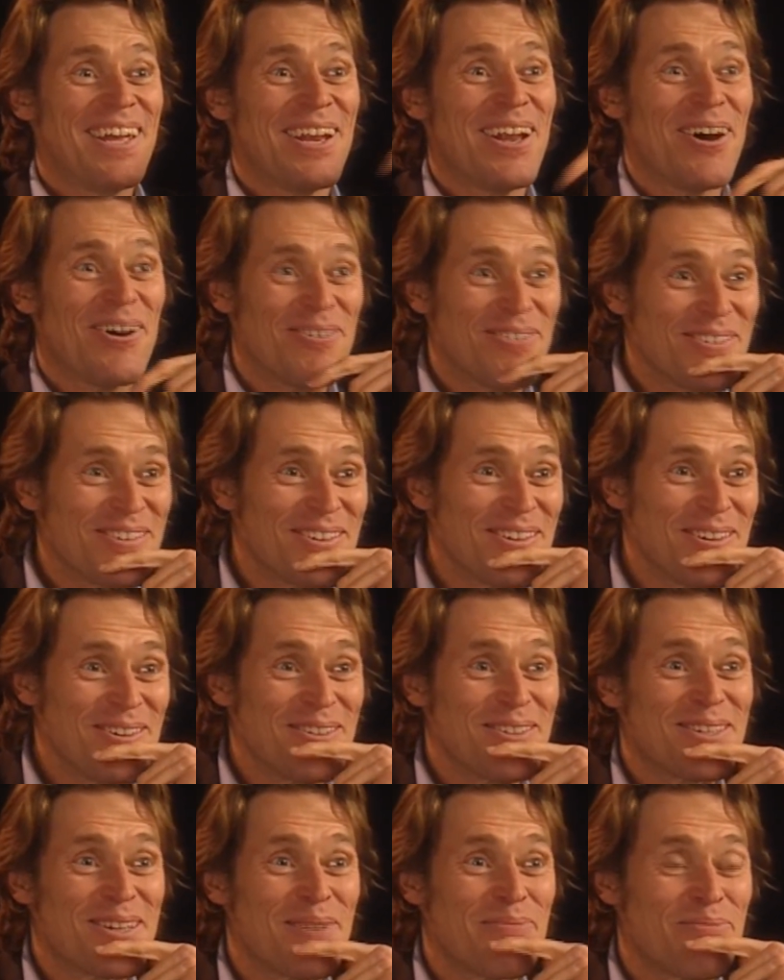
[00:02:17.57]
you know,
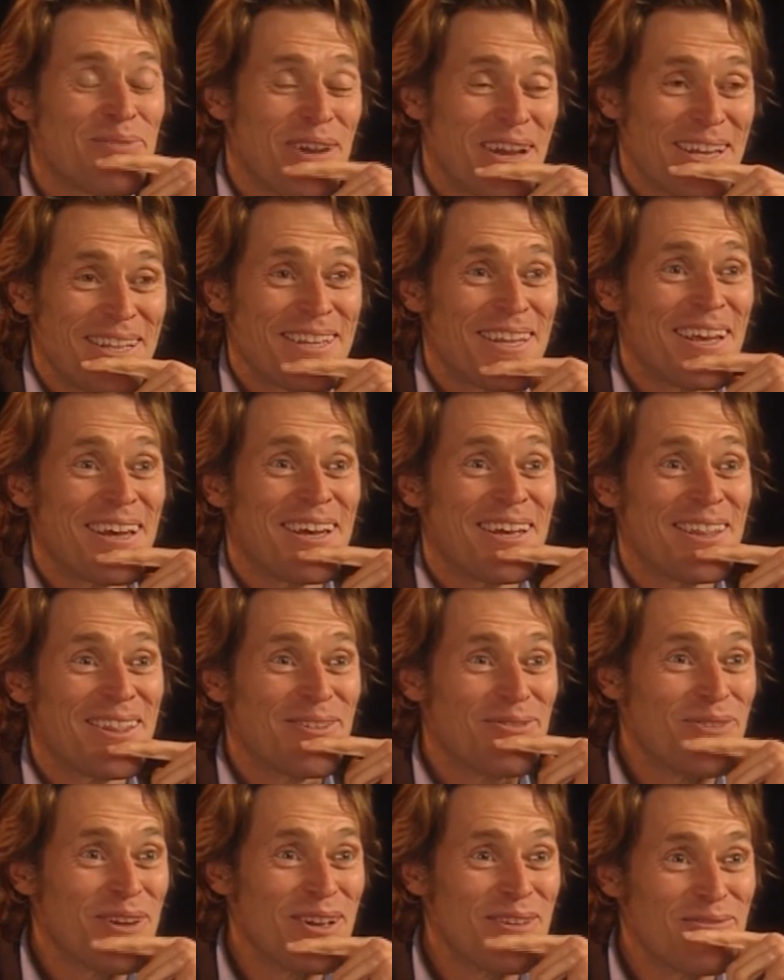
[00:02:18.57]
to separate the
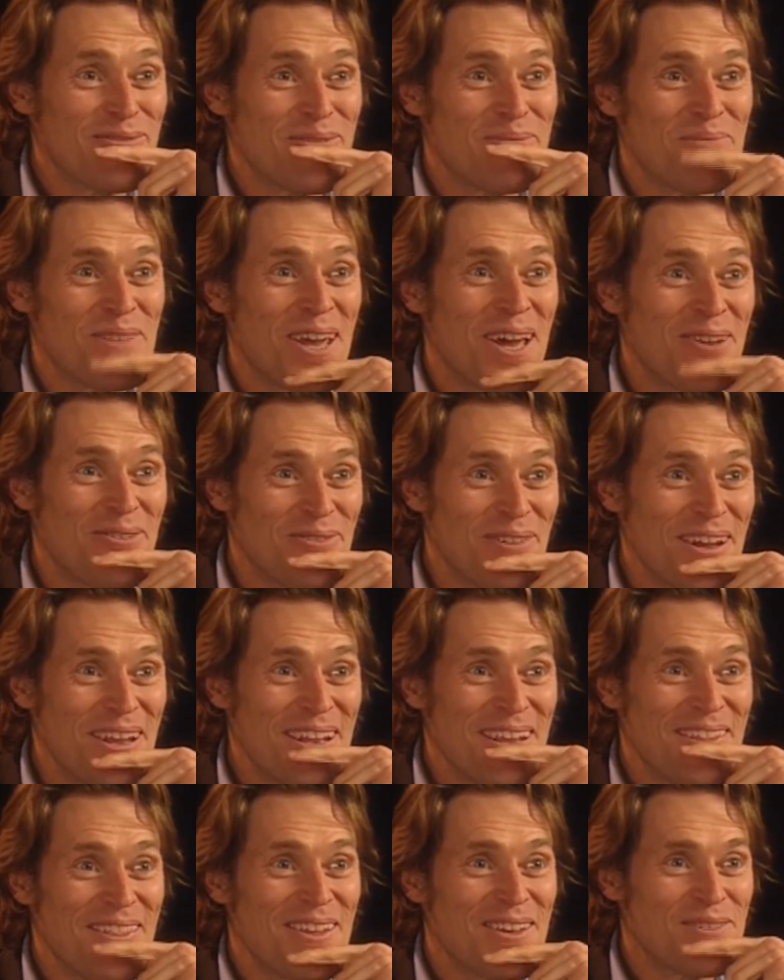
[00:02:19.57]
the real from the
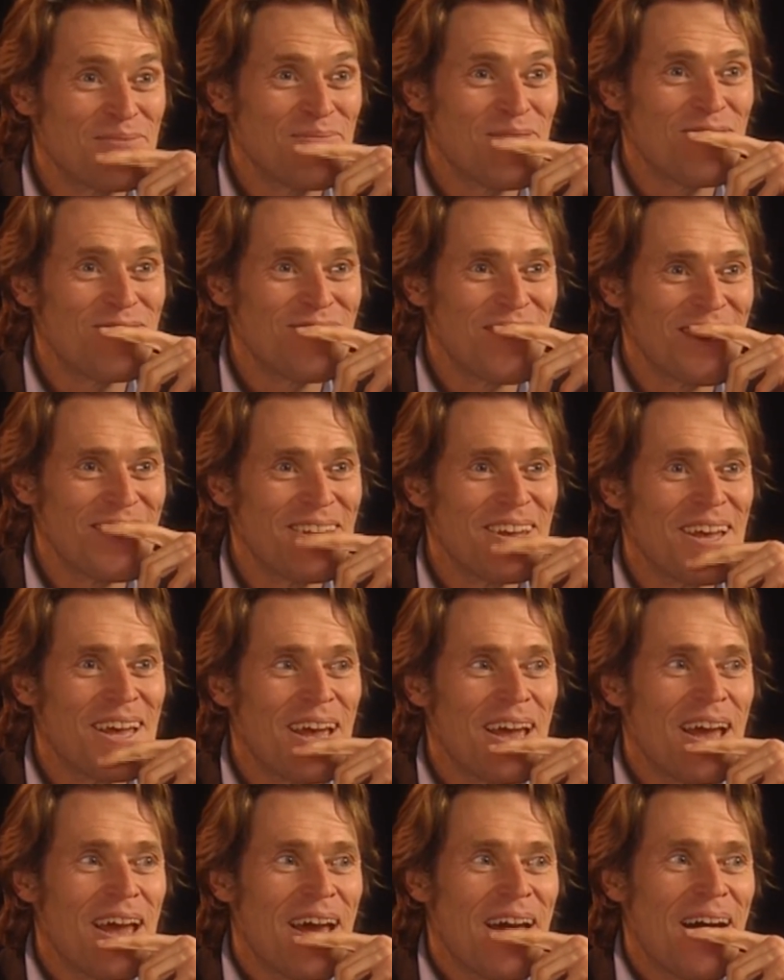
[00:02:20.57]
unreal in this movie.
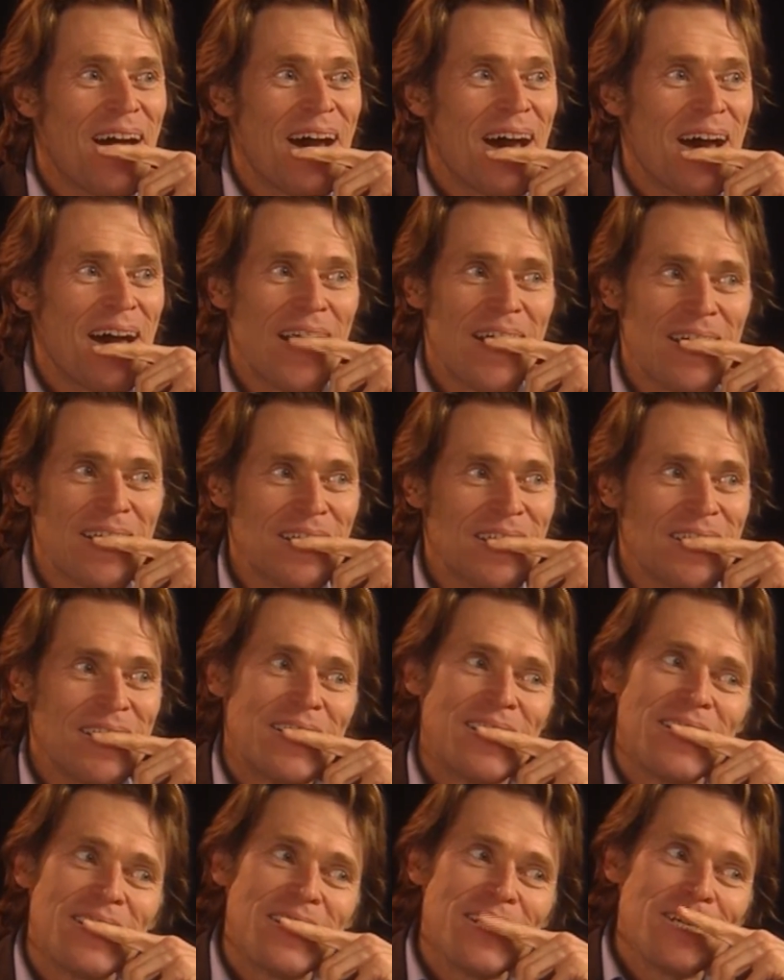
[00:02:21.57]
Uh,
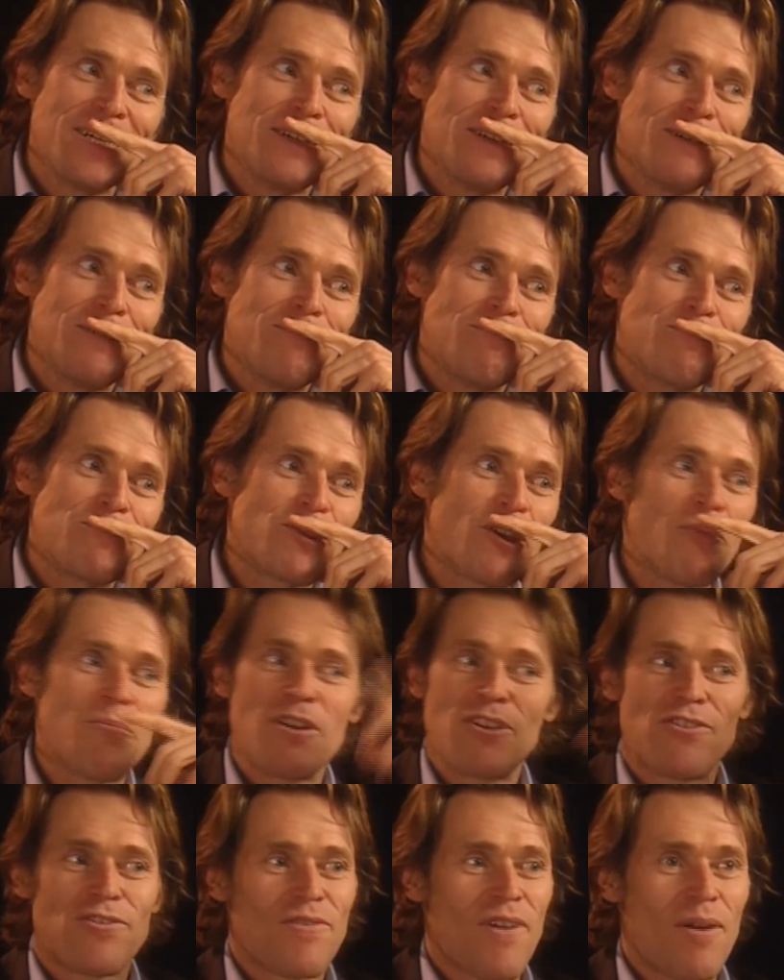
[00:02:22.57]
so
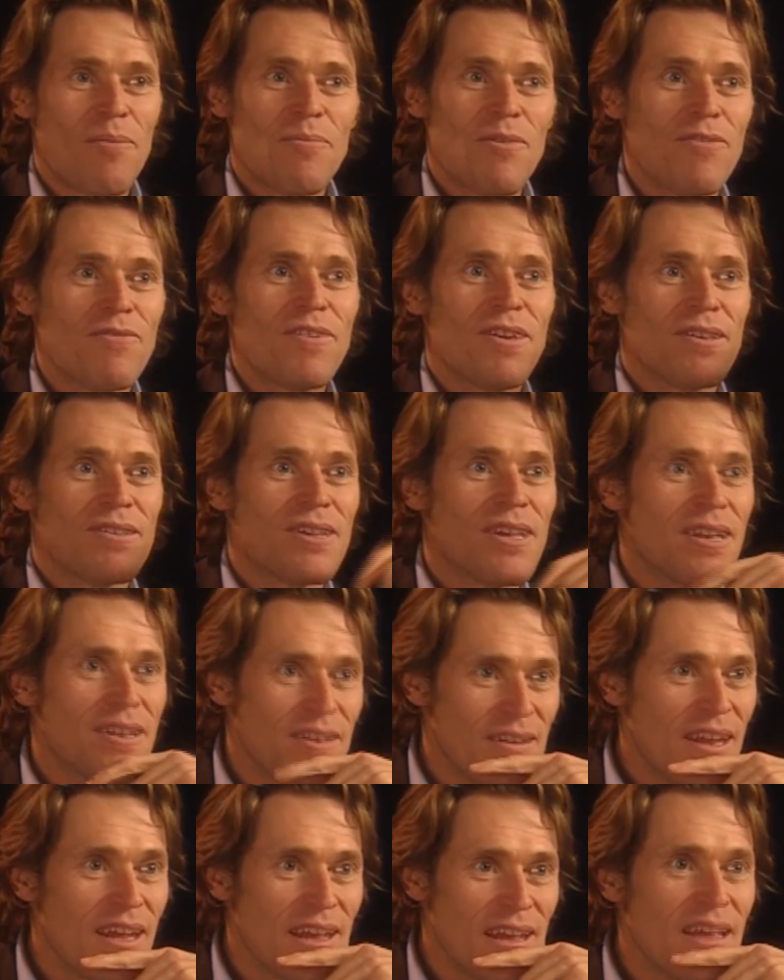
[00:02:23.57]
much of our movie is
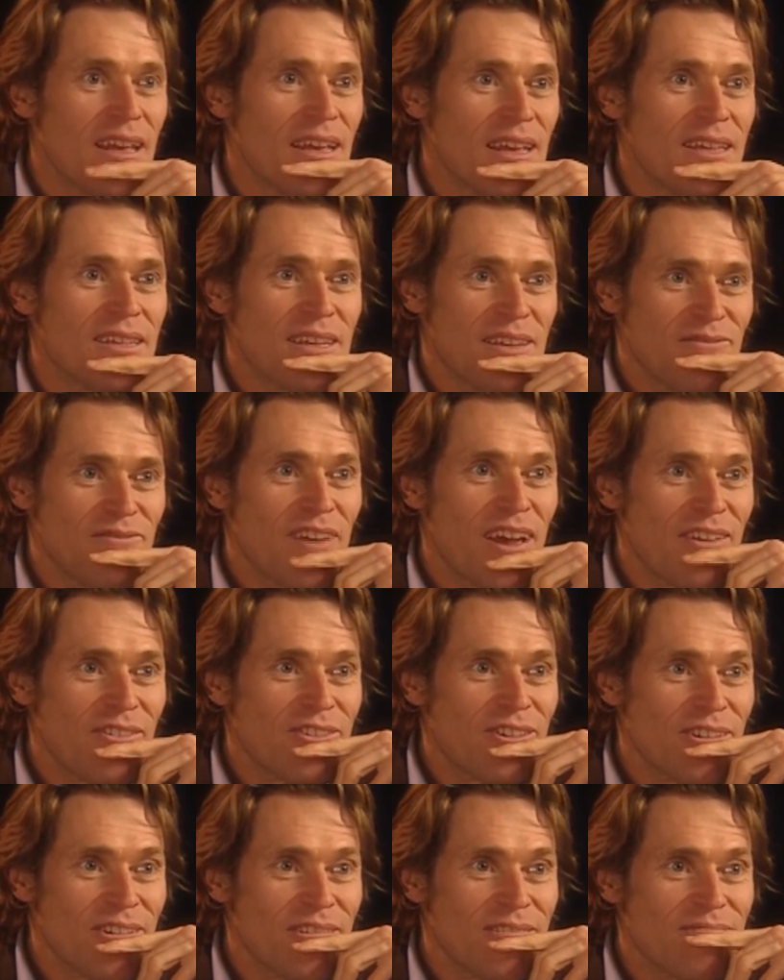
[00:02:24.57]
in is
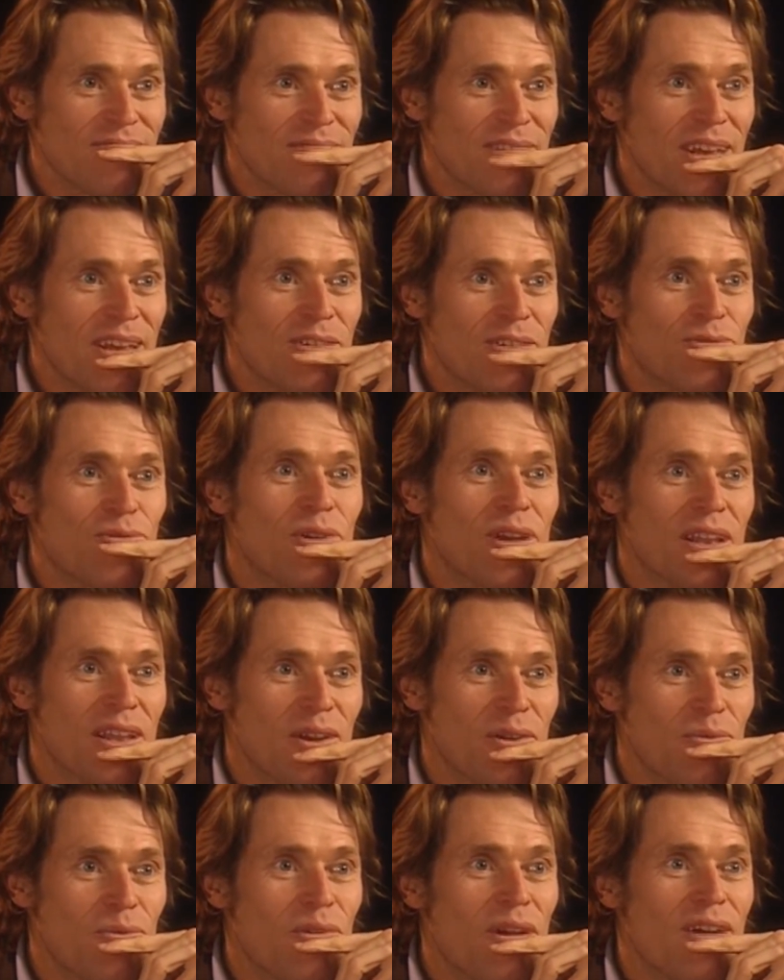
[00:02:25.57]
invention. It's
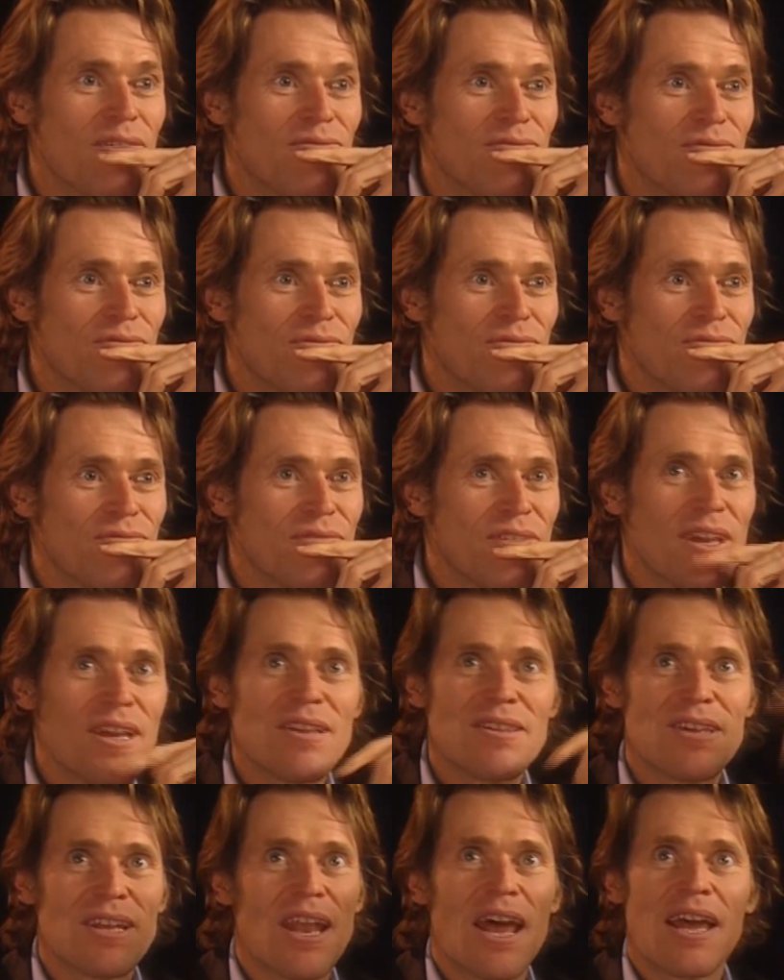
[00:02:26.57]
really a riff.
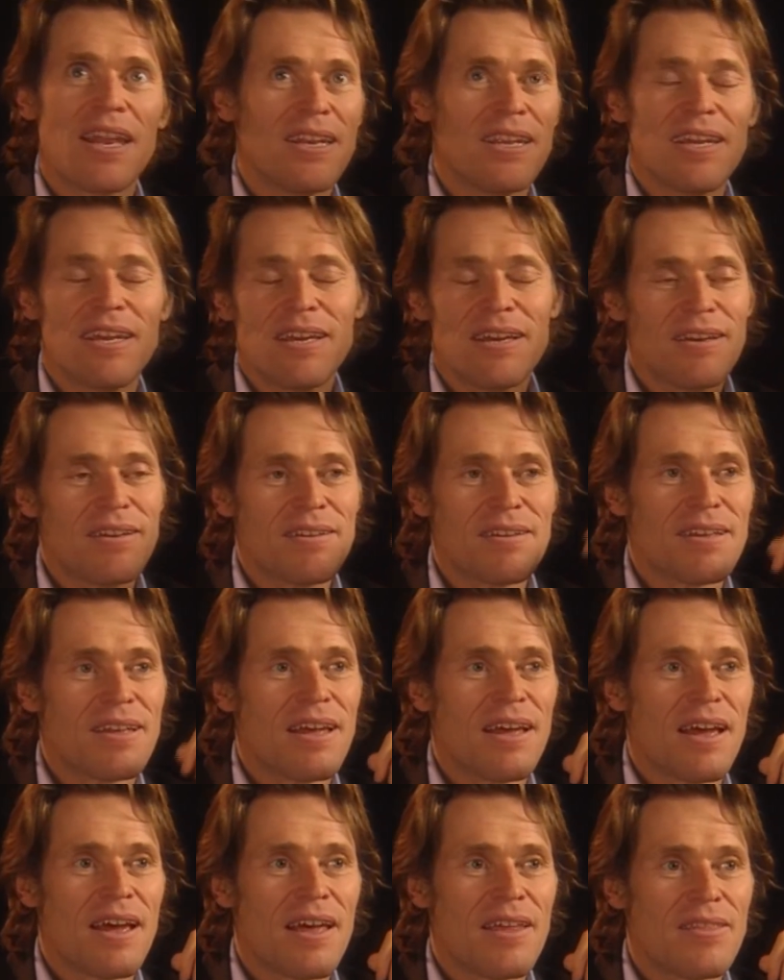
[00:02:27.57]
It's an idea
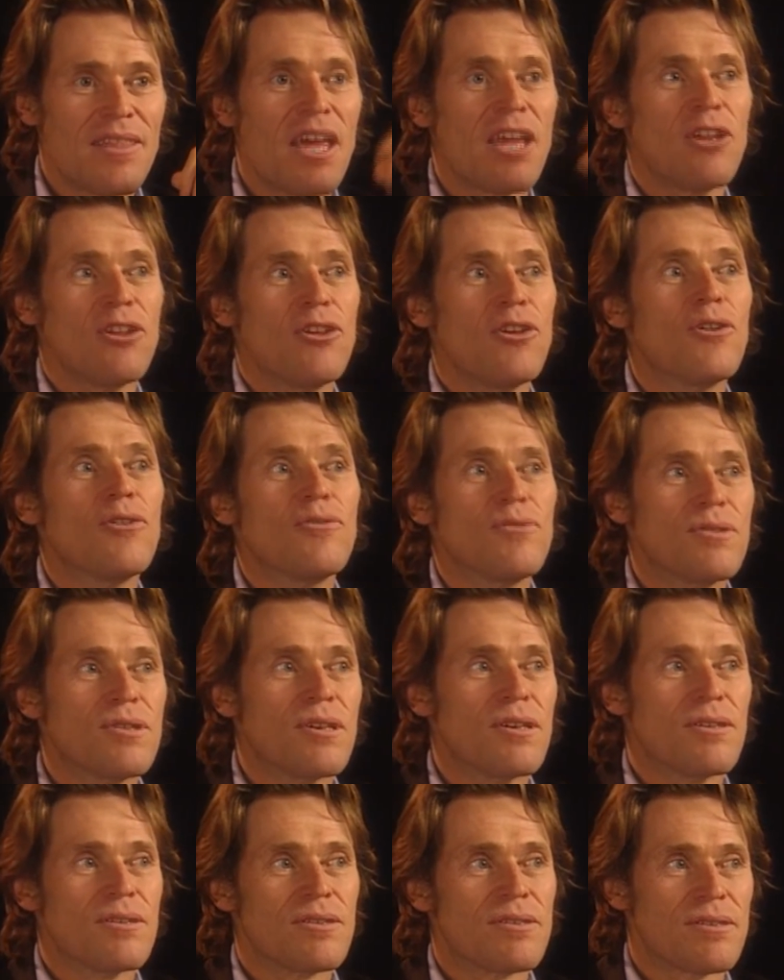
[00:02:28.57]
that
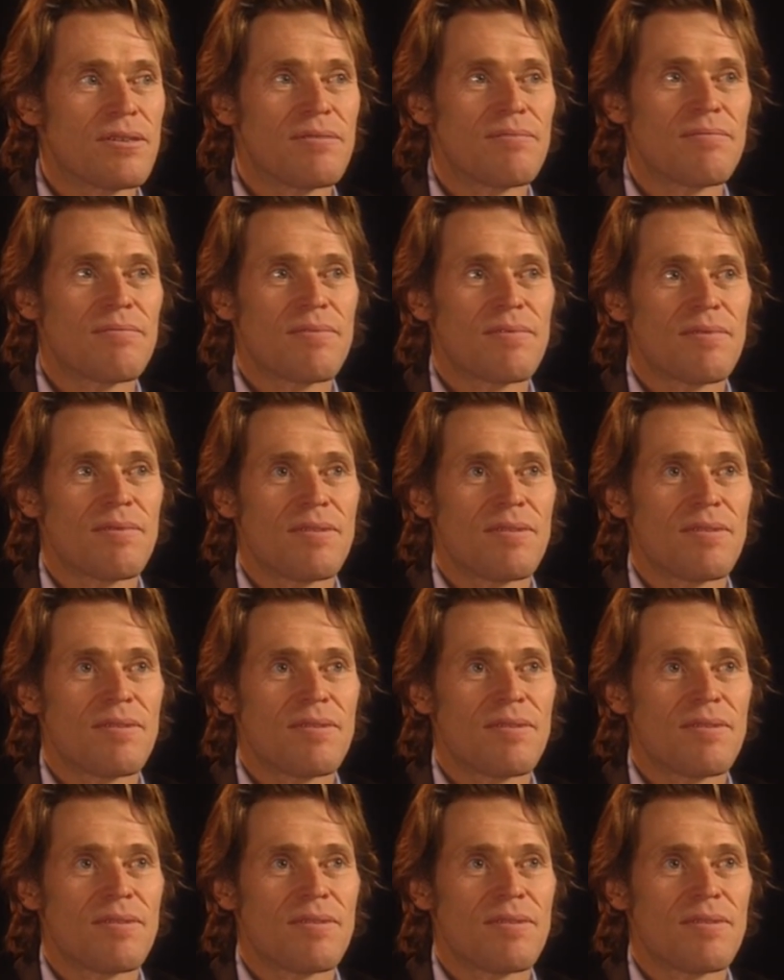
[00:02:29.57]
uses